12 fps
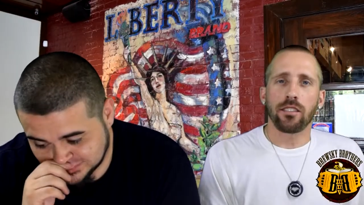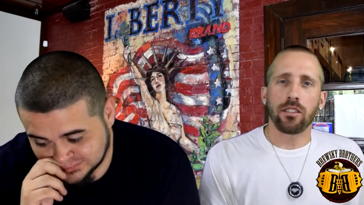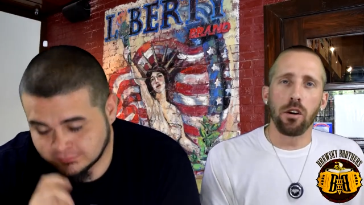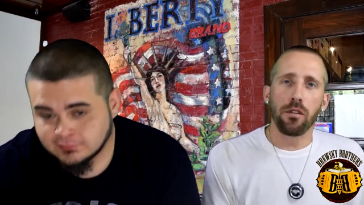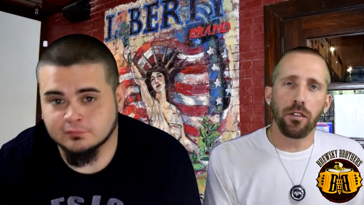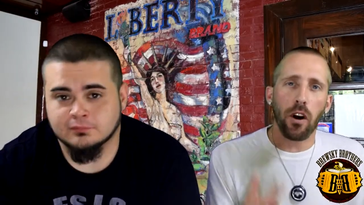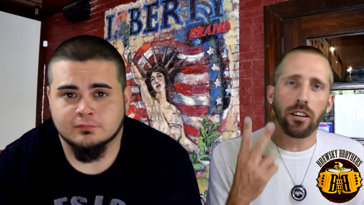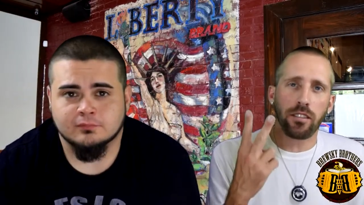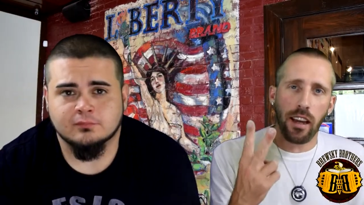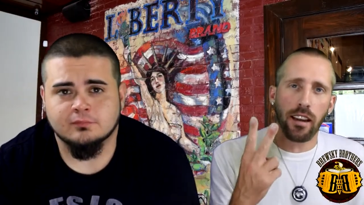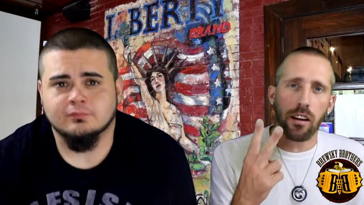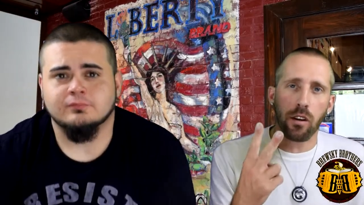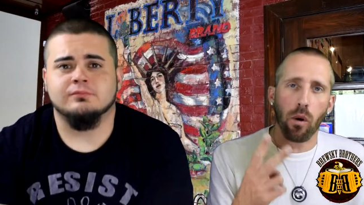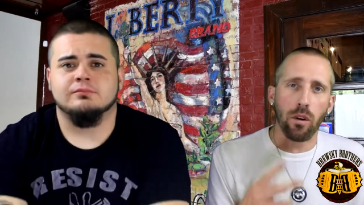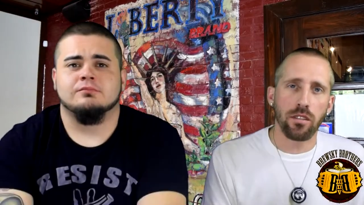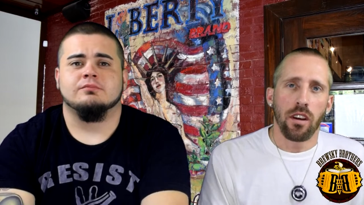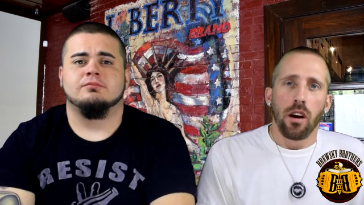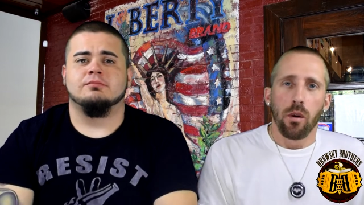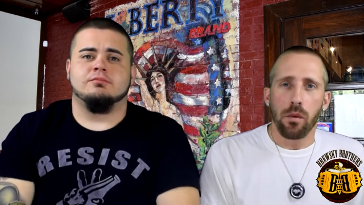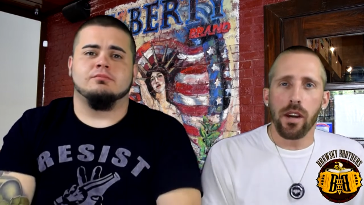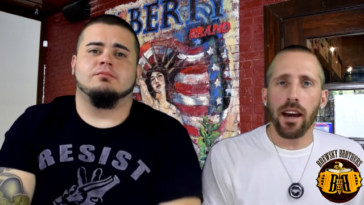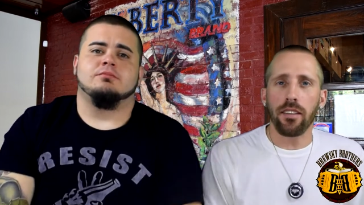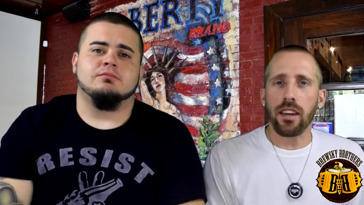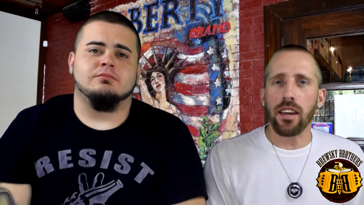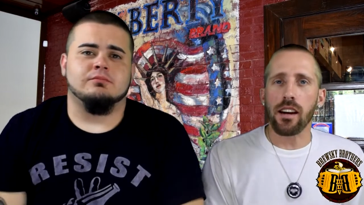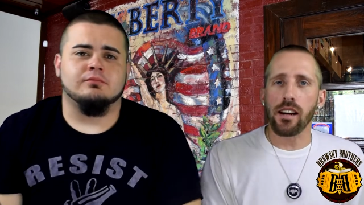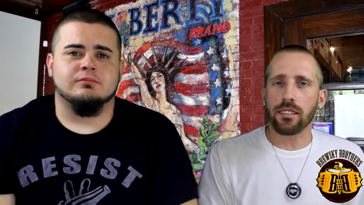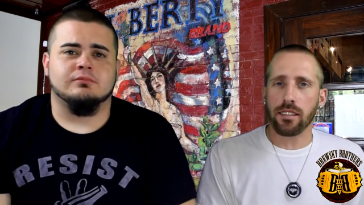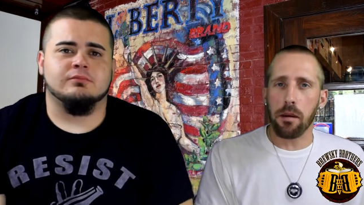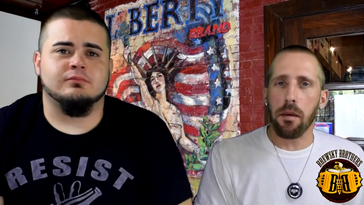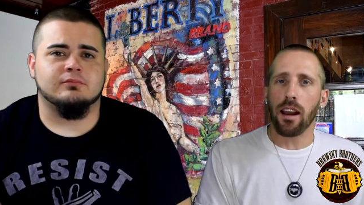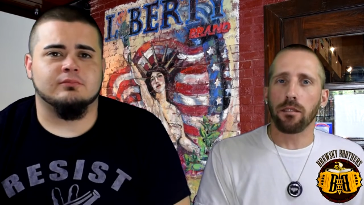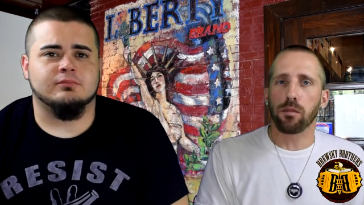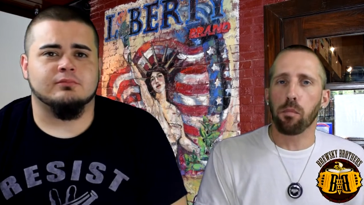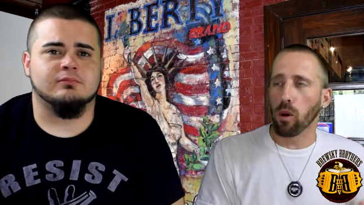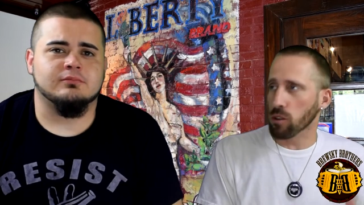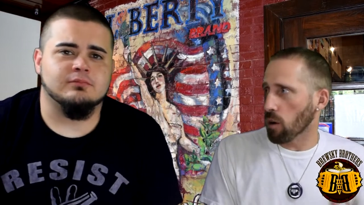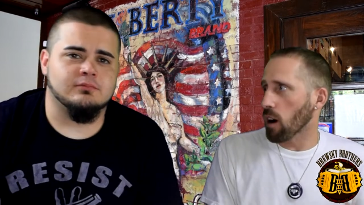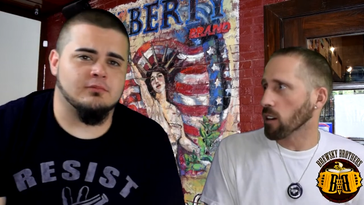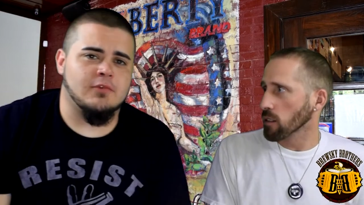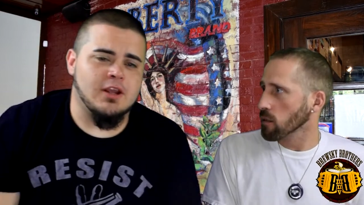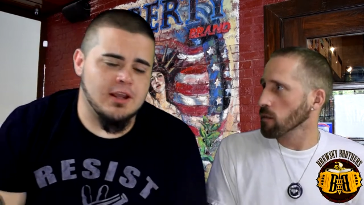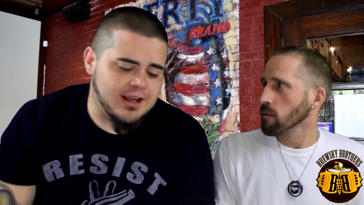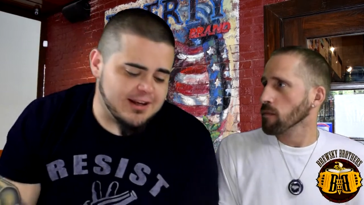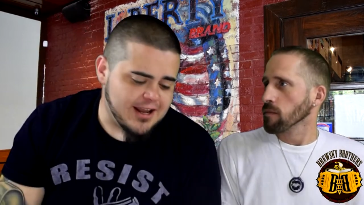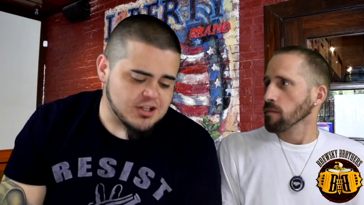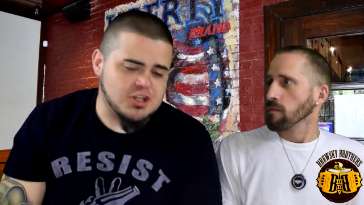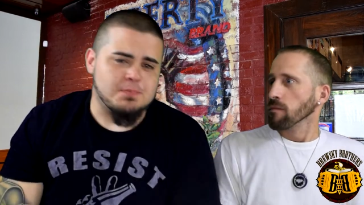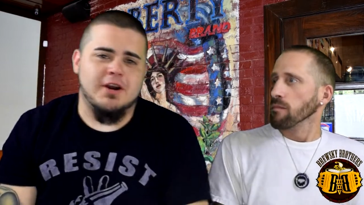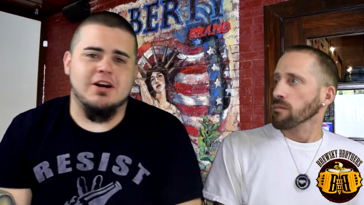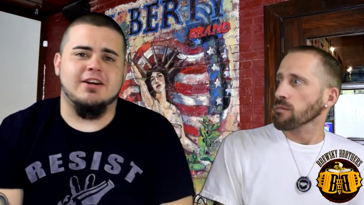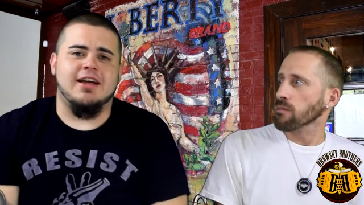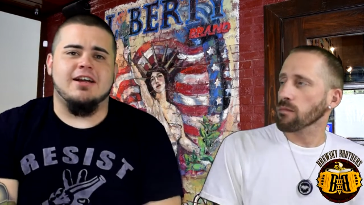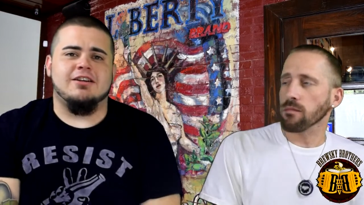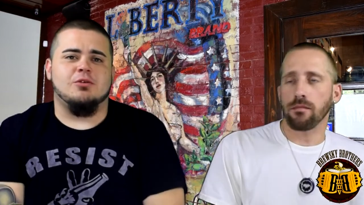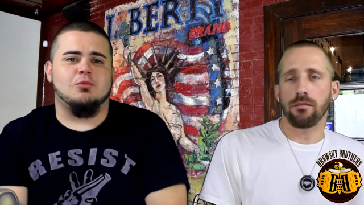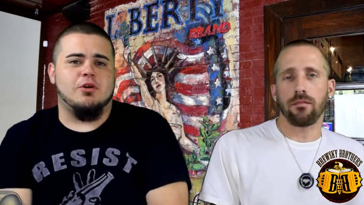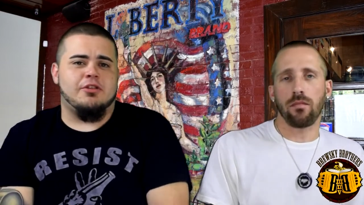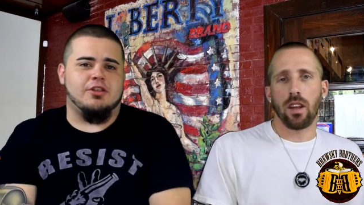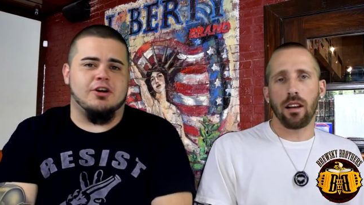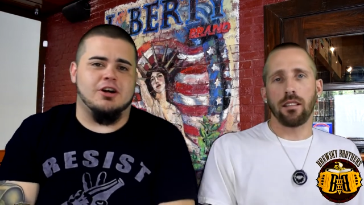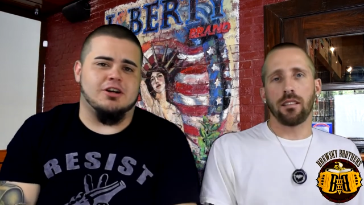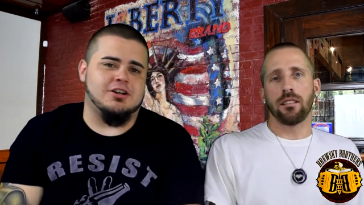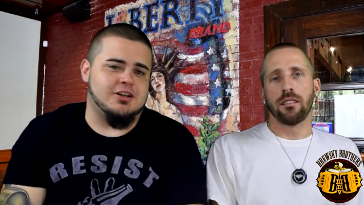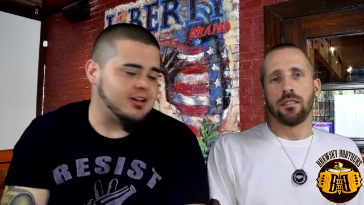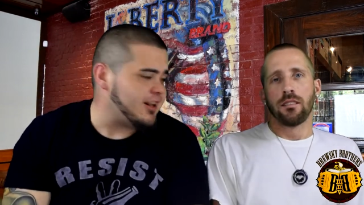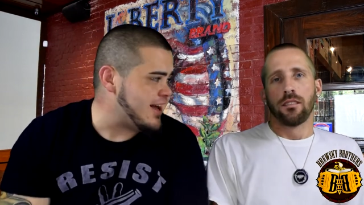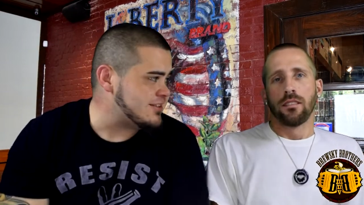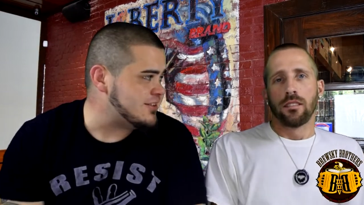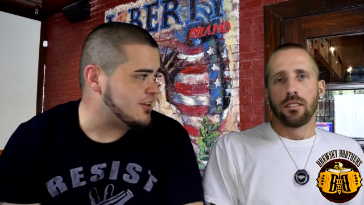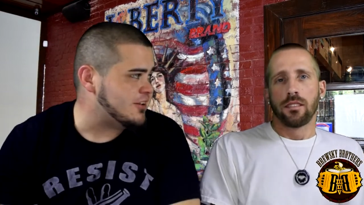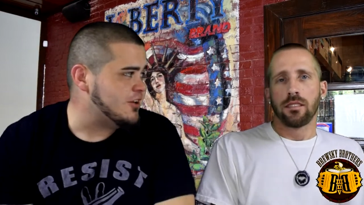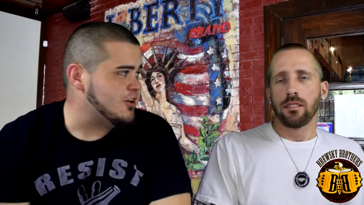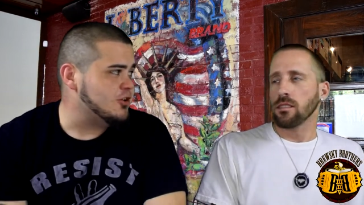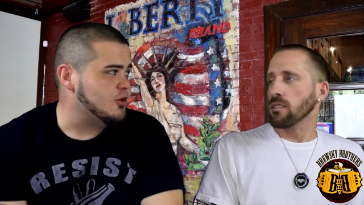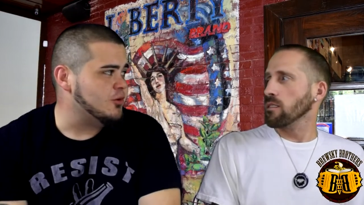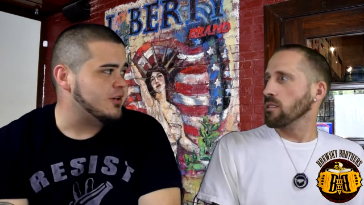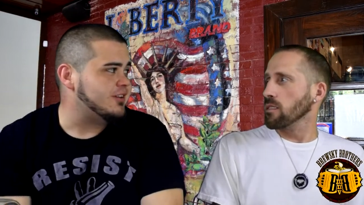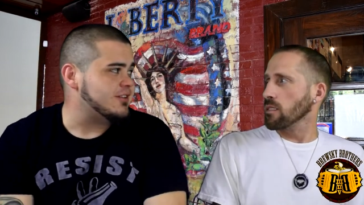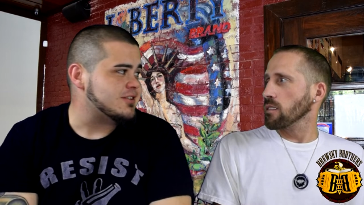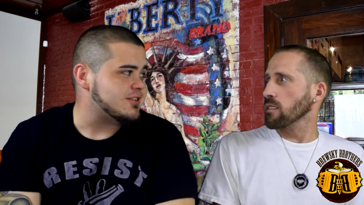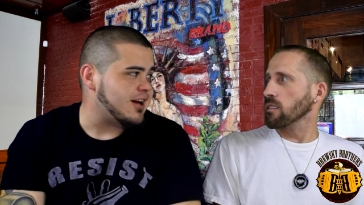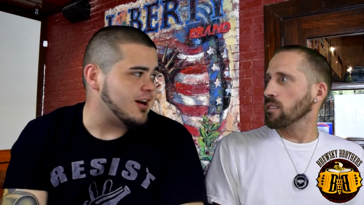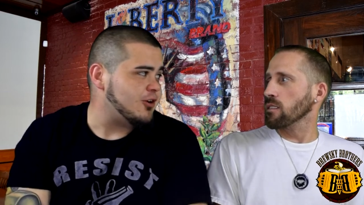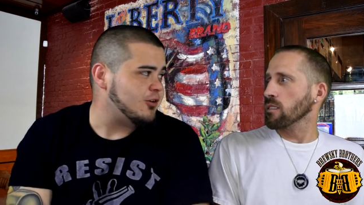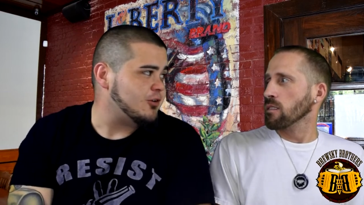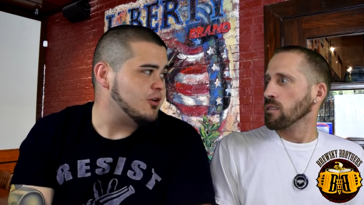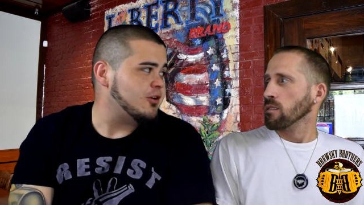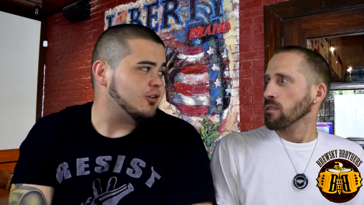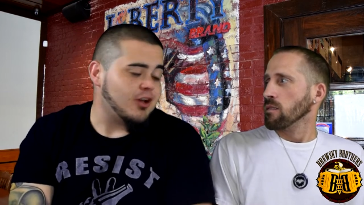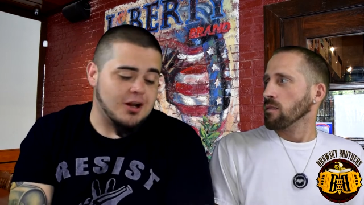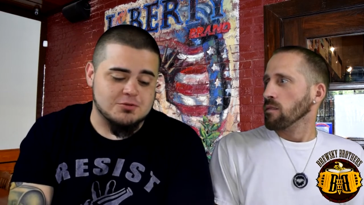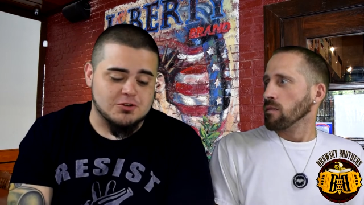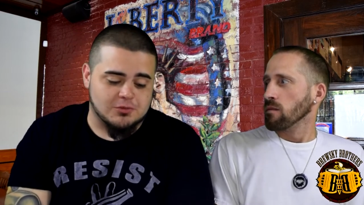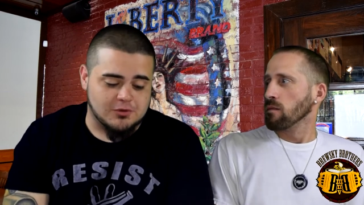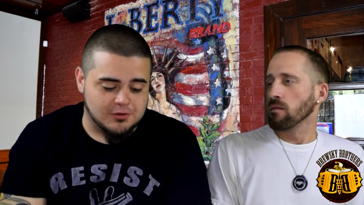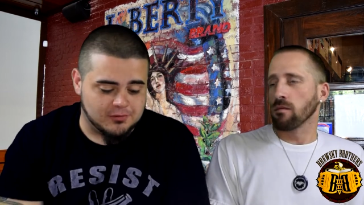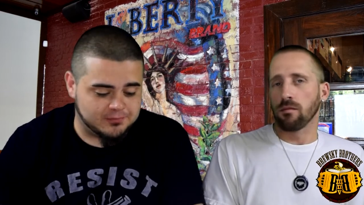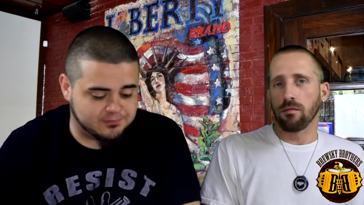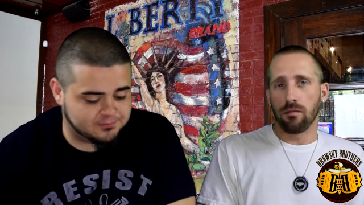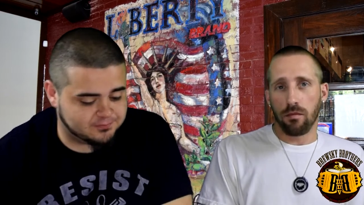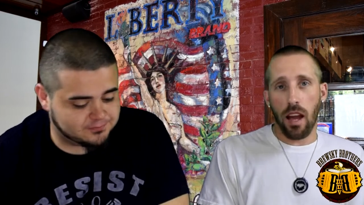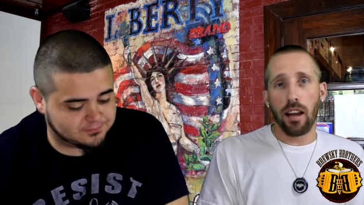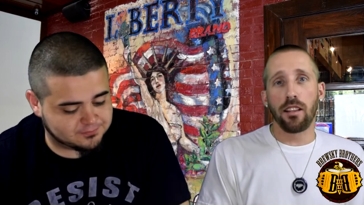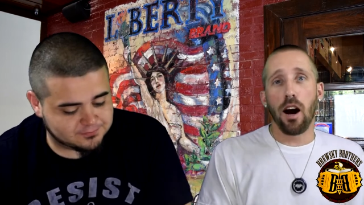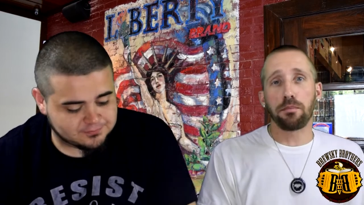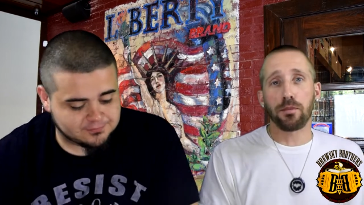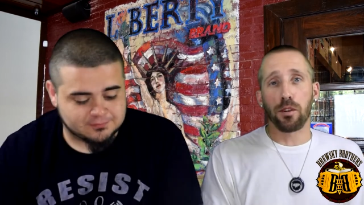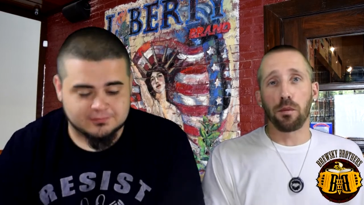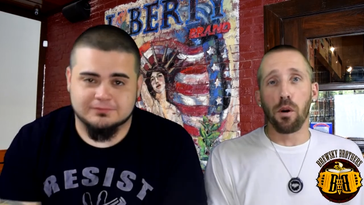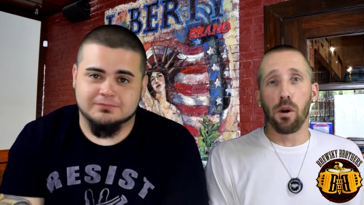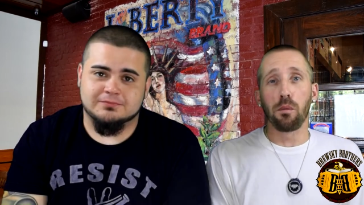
Speaker 1: so for our second course, we had the Sam Adams Porch Rocker.
Speaker 2: And they actually paired that with a classic New England style lobster roll. That lobster roll